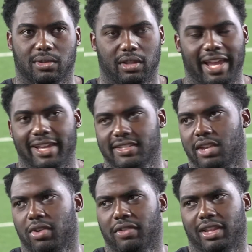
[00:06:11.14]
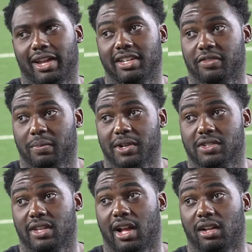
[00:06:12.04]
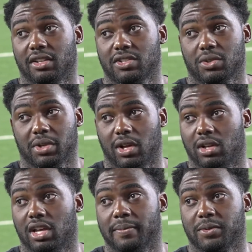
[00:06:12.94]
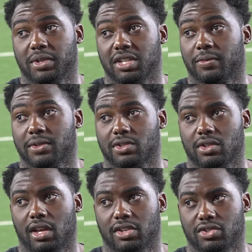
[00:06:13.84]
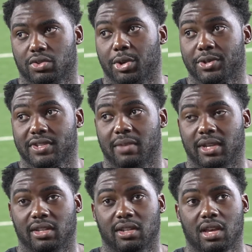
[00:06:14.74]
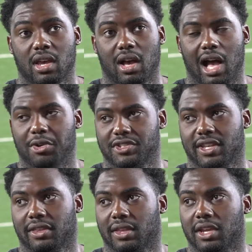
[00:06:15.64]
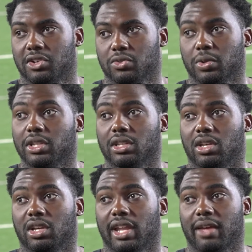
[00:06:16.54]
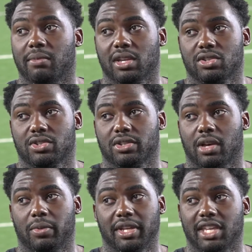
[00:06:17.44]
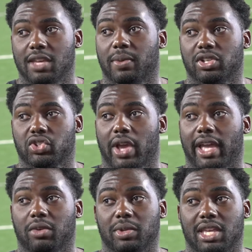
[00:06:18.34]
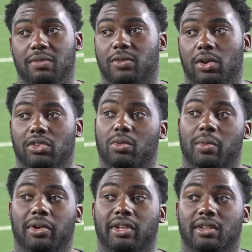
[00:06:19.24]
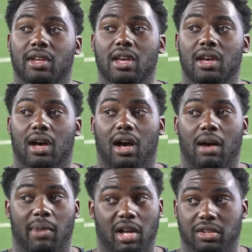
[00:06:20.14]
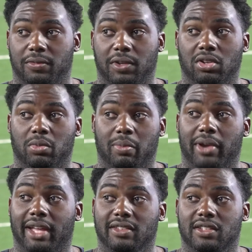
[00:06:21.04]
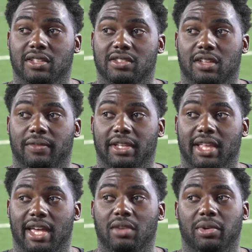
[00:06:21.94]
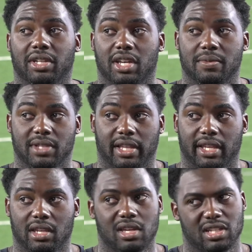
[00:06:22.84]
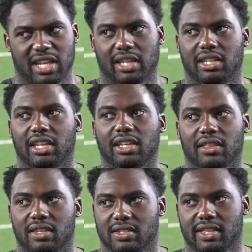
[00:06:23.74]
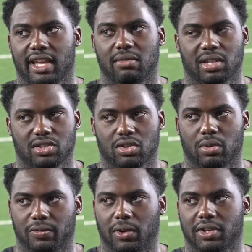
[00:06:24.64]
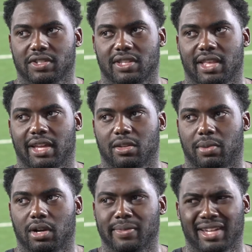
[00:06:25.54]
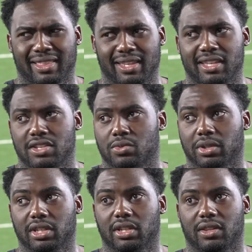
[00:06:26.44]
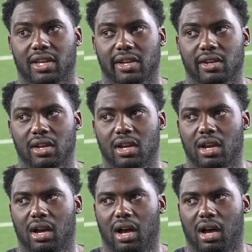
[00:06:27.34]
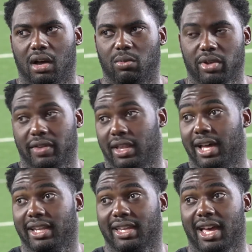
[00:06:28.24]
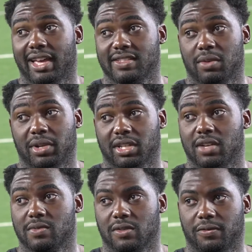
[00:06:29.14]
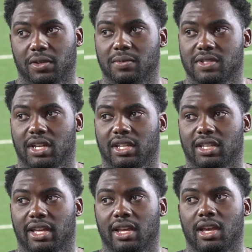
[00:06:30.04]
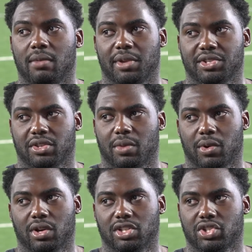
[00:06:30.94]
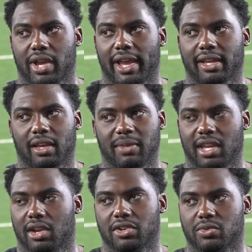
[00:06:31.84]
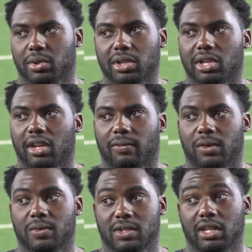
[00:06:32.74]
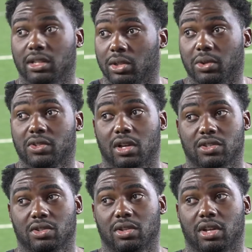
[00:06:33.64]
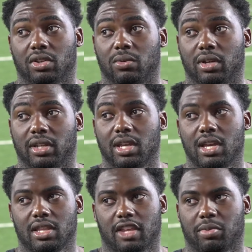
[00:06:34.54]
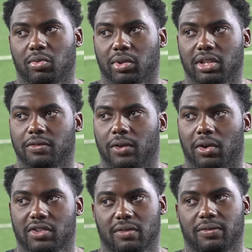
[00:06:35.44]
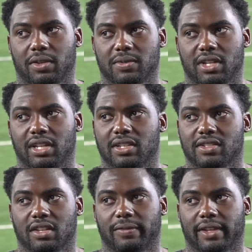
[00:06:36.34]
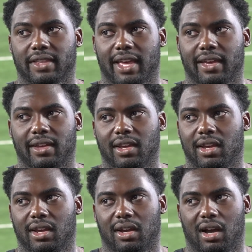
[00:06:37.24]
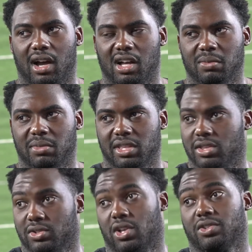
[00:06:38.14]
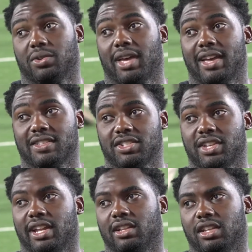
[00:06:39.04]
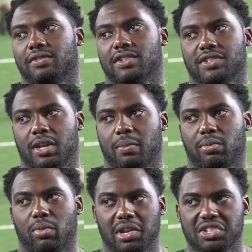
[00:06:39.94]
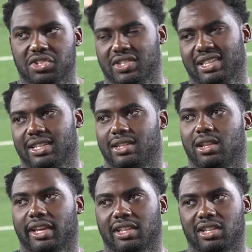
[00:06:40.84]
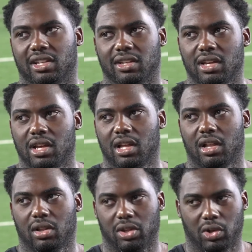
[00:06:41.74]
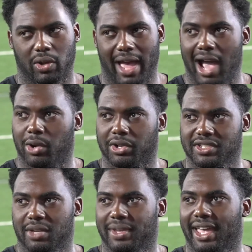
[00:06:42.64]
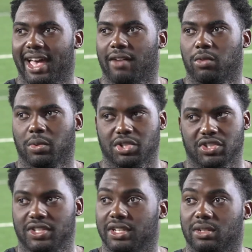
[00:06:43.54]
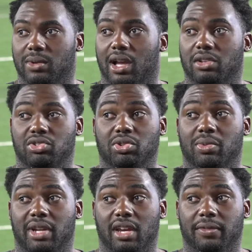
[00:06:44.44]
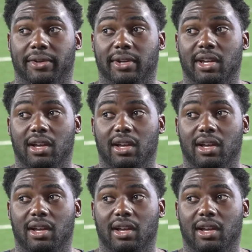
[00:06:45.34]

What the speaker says: Like I said, we have a lot of different personalities, so it all comes with different strokes. I mean, I would say Thayer is really good at making sure that we keep on track and we keep focused when we're in on the field and we're practicing and stuff like that. And when it comes to like technique and things like that and making sure we're focused in that department, I think he's really good there. We have a lot of guys that when it comes to film study that make sure that we're on track. I mean, Harry's really good at film study. Luke's also another one that's been really focused on film study and stuff like that. And then there's also guys that just kind of lift us up when it's just like in the little hours that we have where we're just sitting around doing whatever.